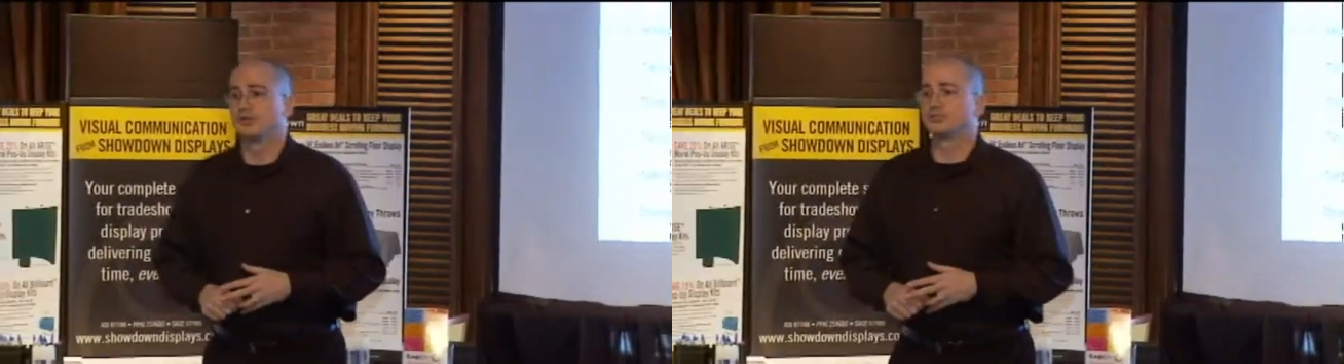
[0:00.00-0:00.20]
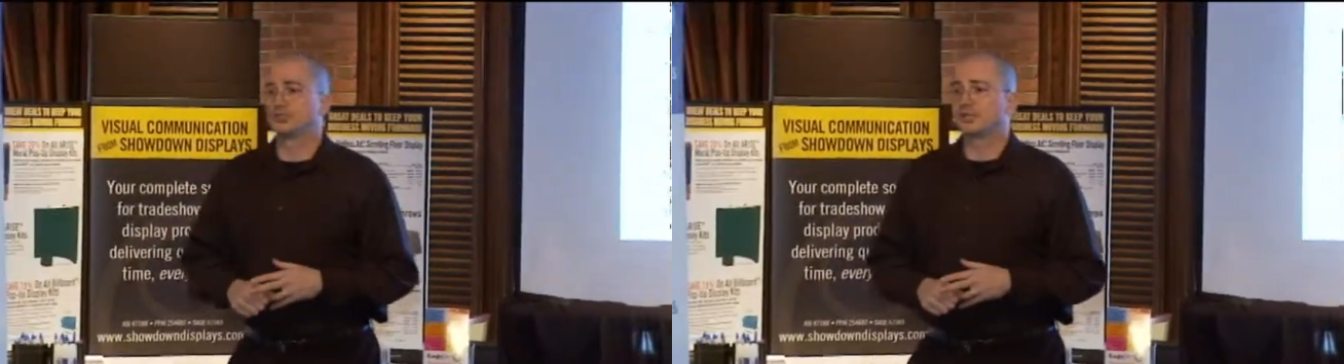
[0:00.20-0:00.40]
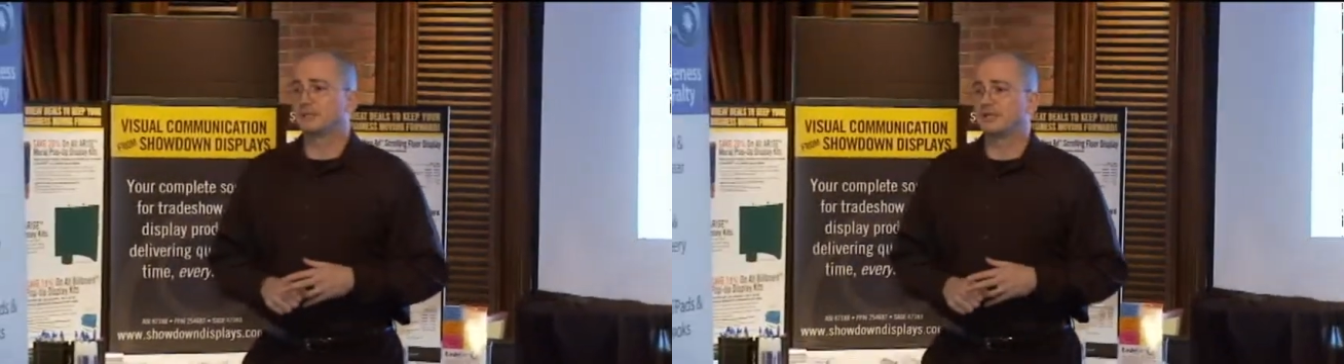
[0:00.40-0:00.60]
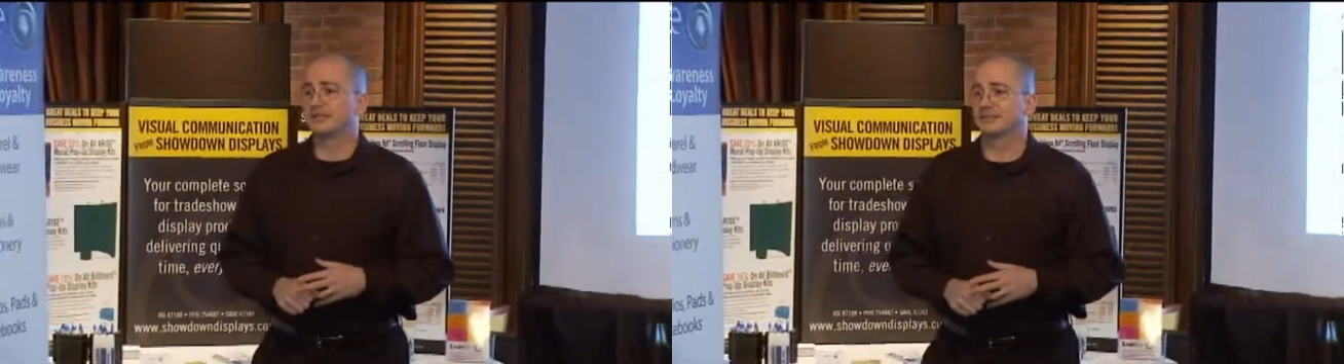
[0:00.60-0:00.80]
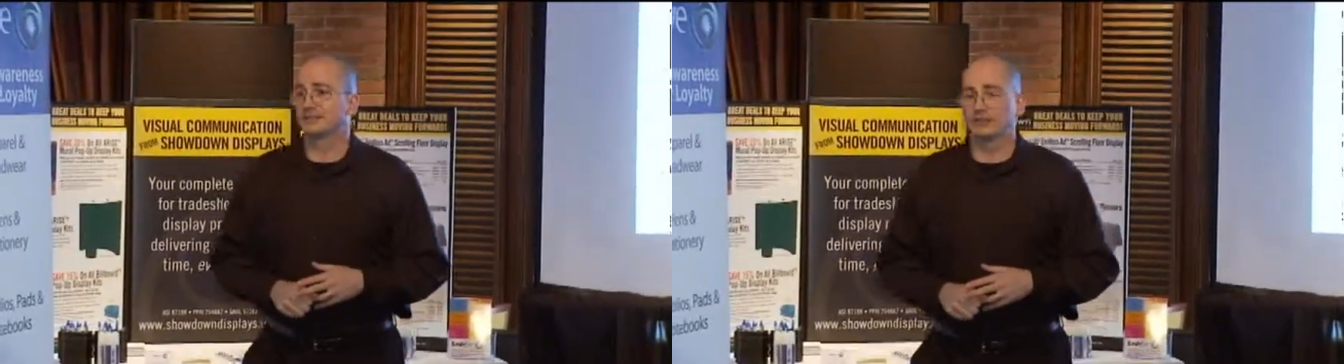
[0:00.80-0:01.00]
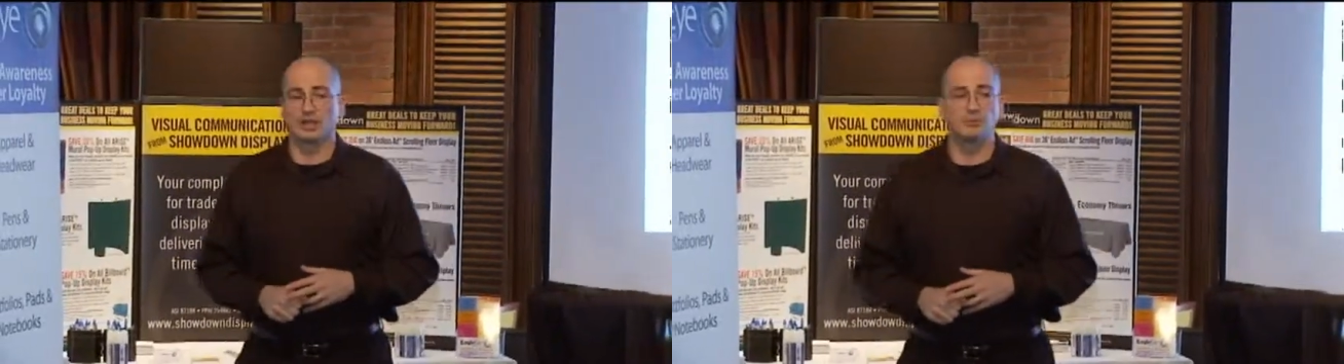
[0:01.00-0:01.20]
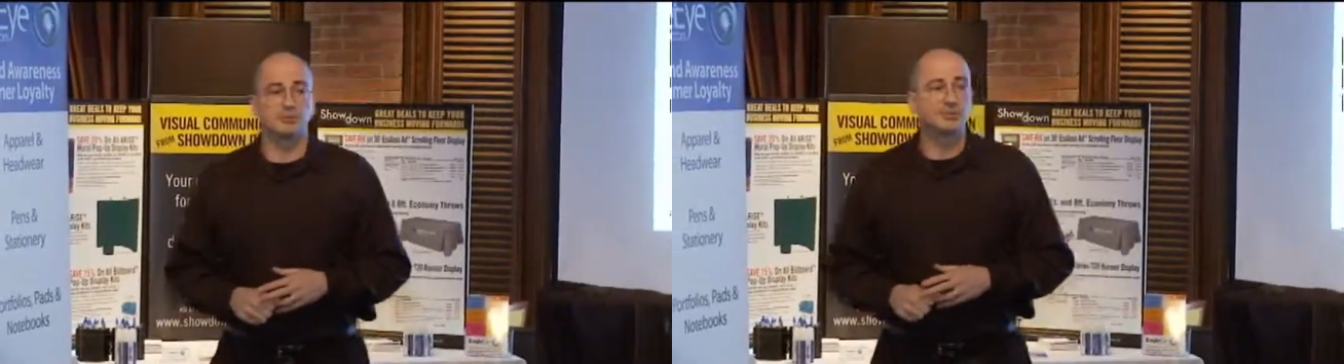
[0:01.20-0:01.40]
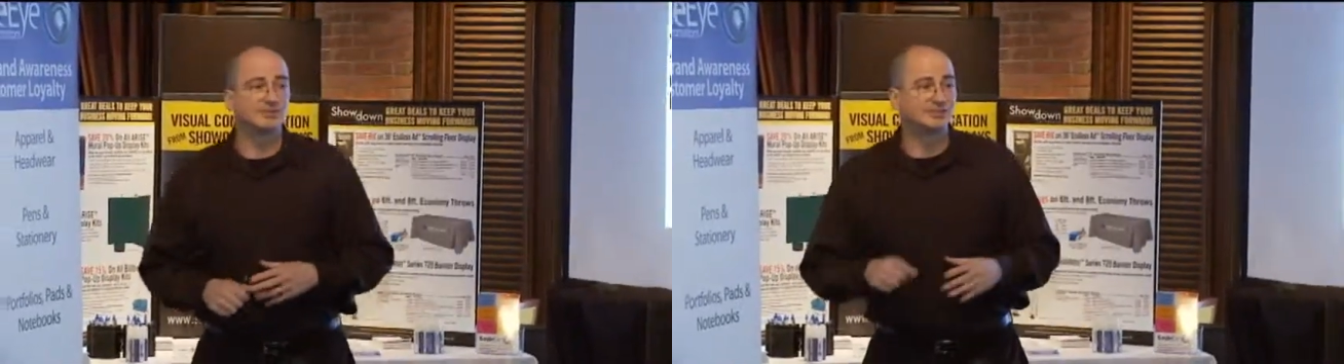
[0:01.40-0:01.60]
that you're going to be at this show,
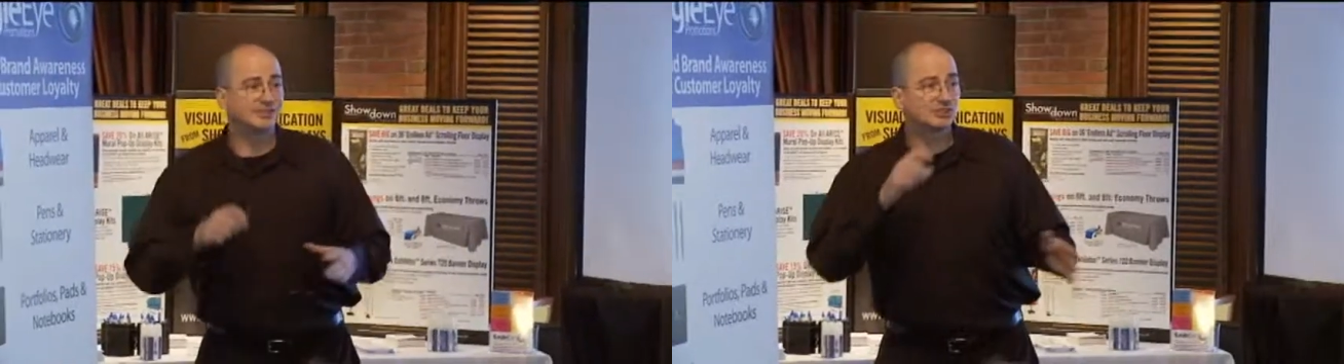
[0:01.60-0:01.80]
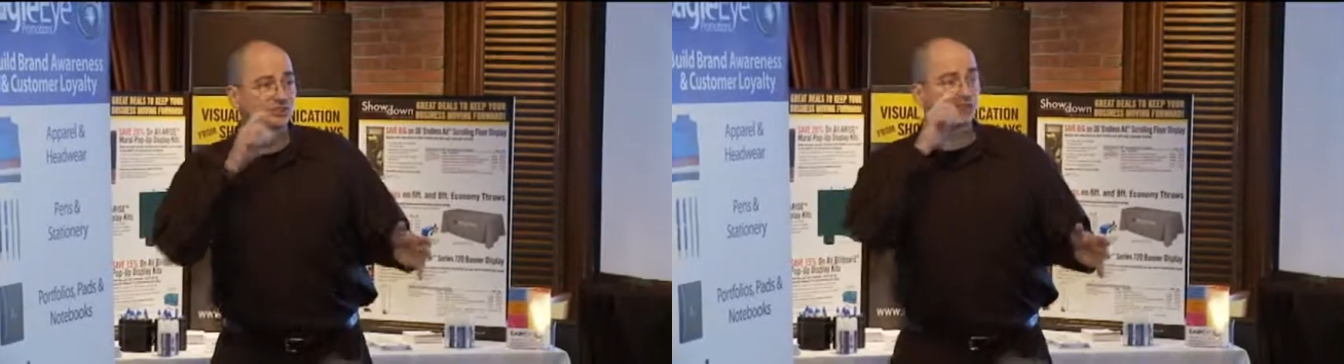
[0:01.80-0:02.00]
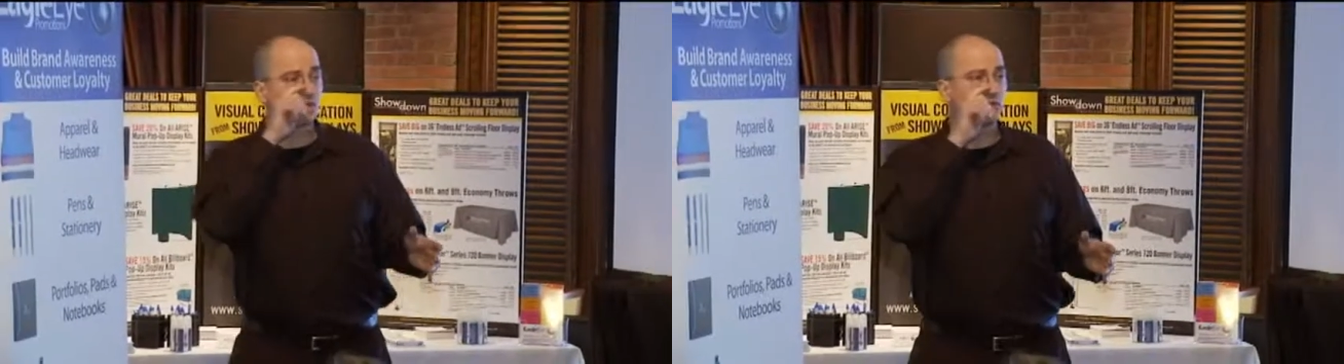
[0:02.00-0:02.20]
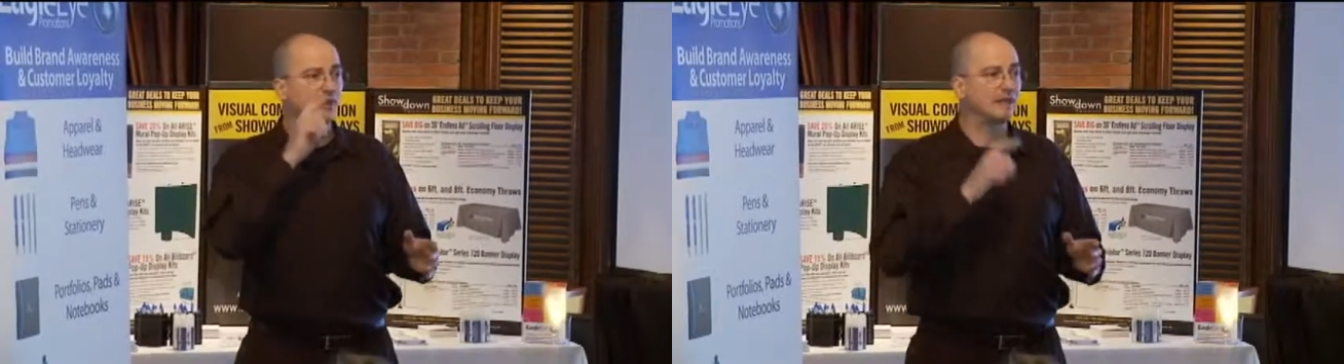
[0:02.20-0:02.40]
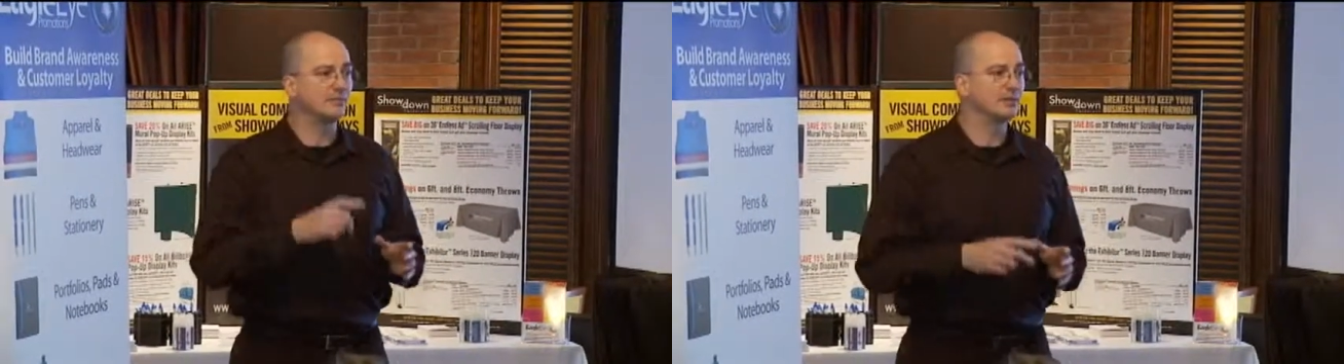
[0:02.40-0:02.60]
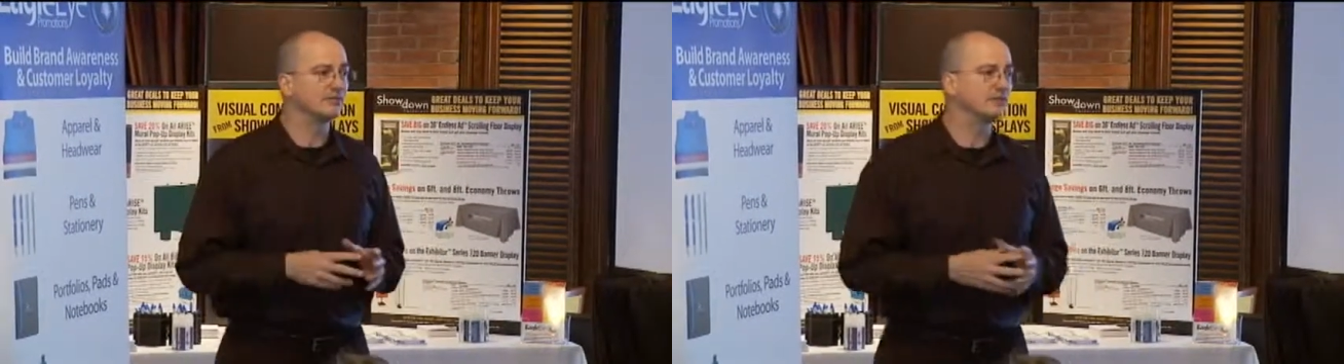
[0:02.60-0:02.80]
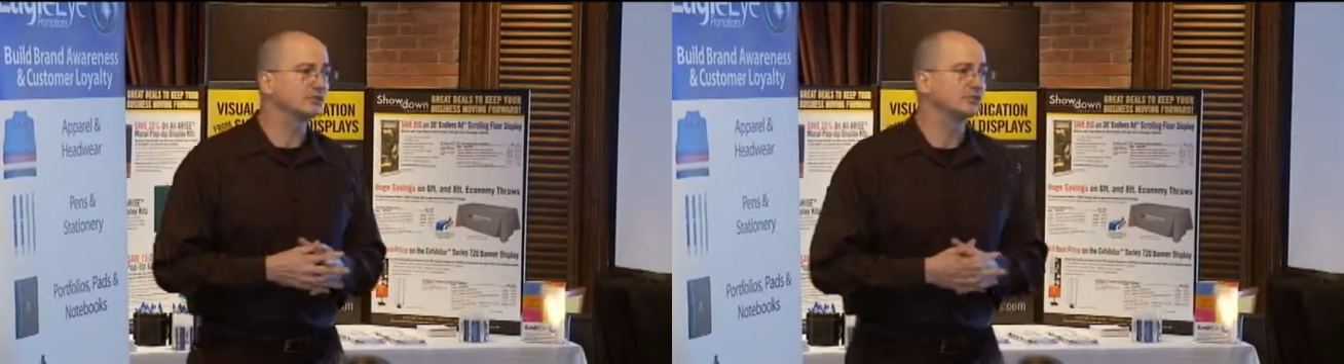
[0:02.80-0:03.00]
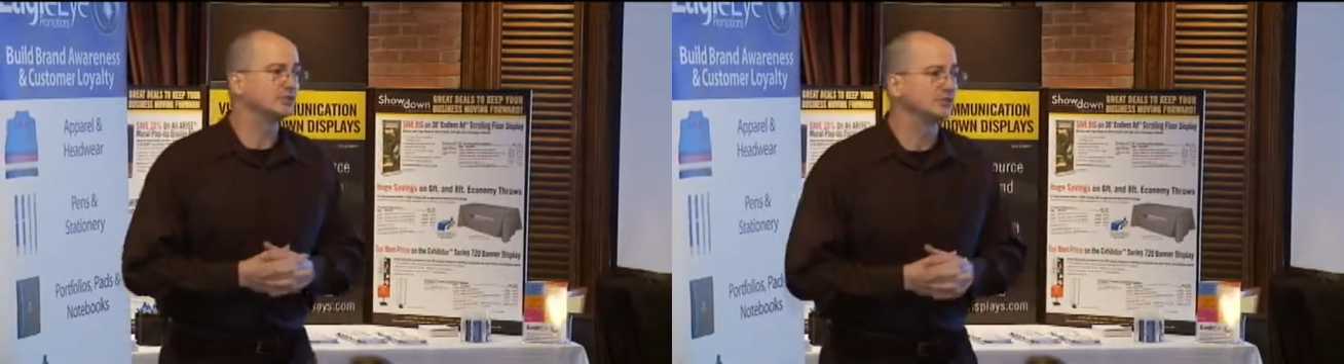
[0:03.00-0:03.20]
because this show may be of
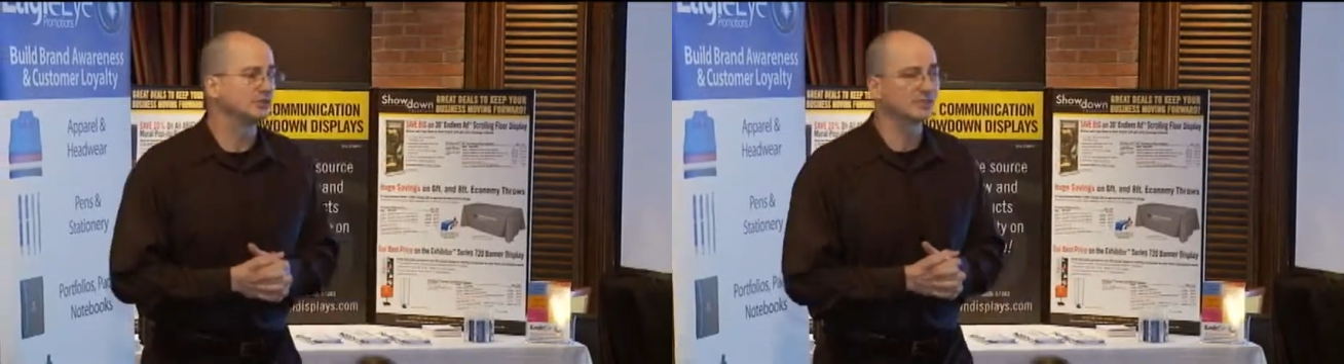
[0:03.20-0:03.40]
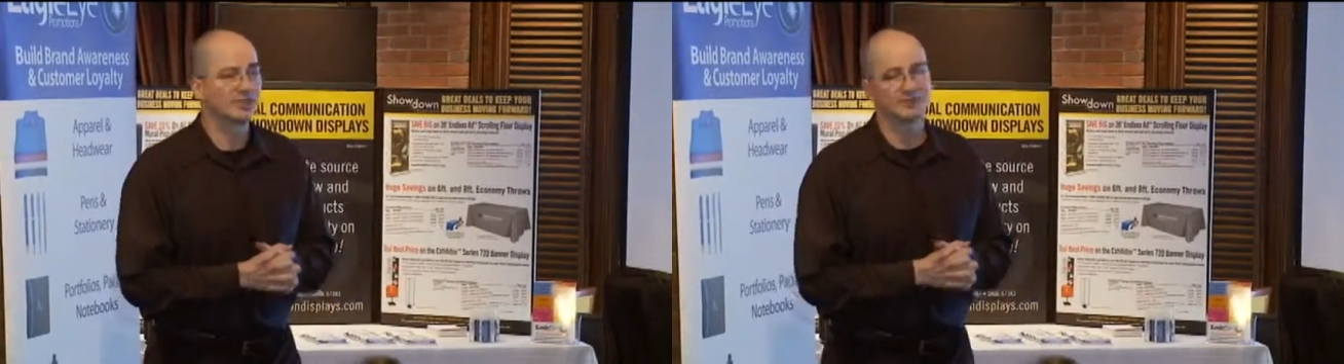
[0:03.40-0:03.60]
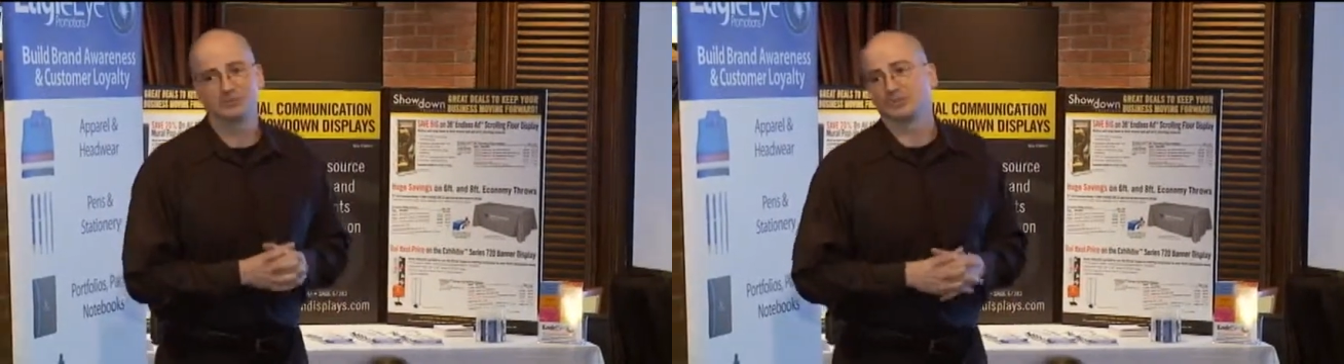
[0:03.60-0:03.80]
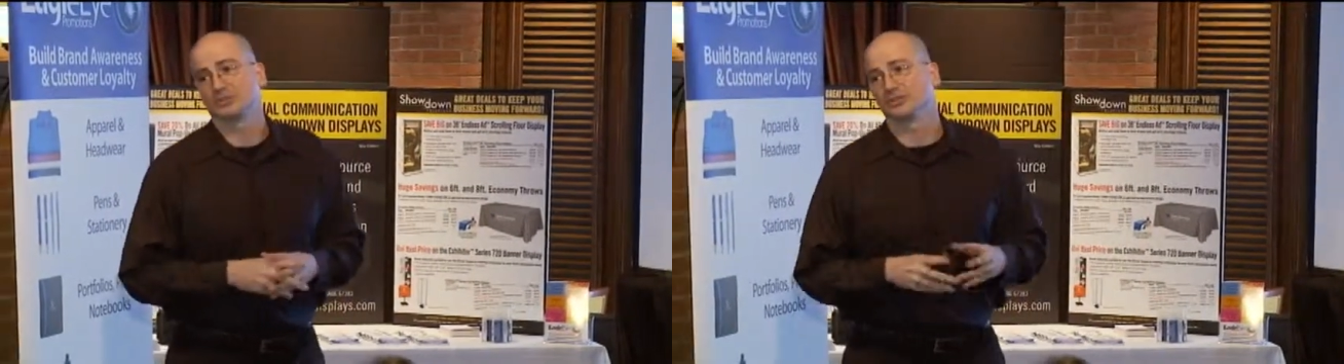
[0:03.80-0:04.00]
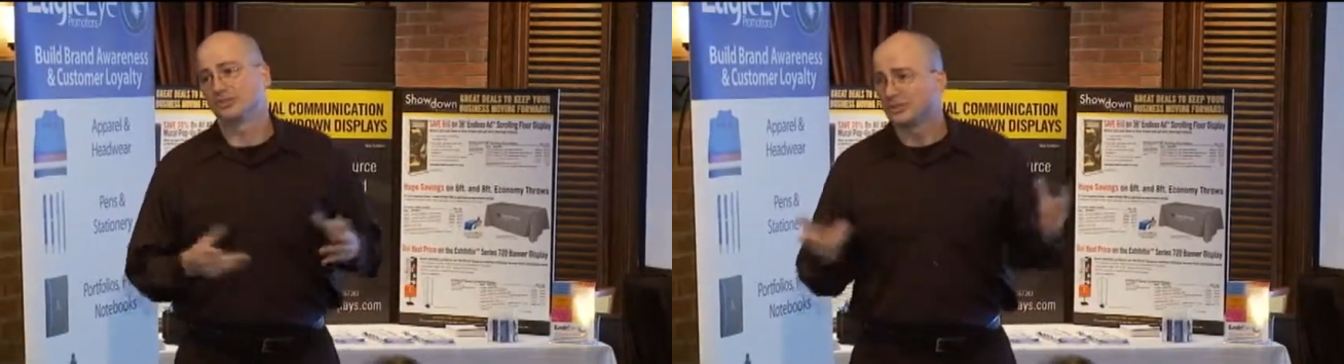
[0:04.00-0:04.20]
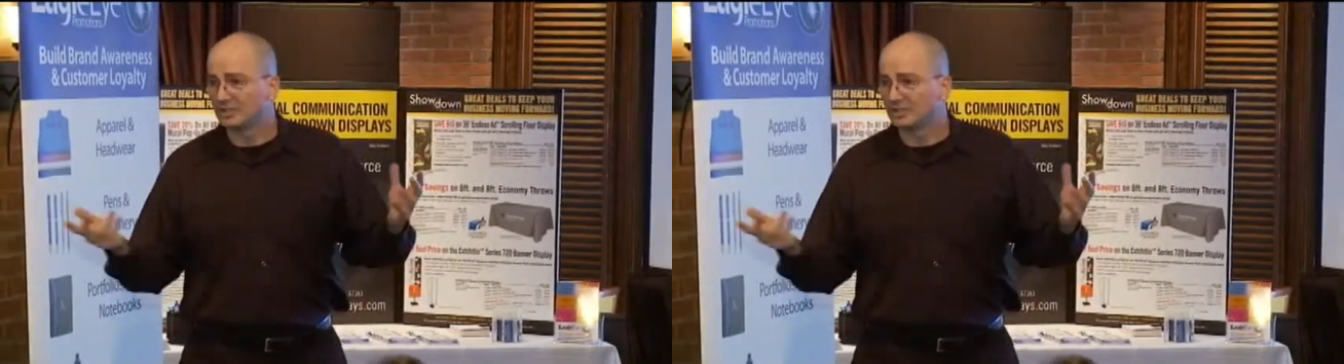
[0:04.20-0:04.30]
interest to your customers.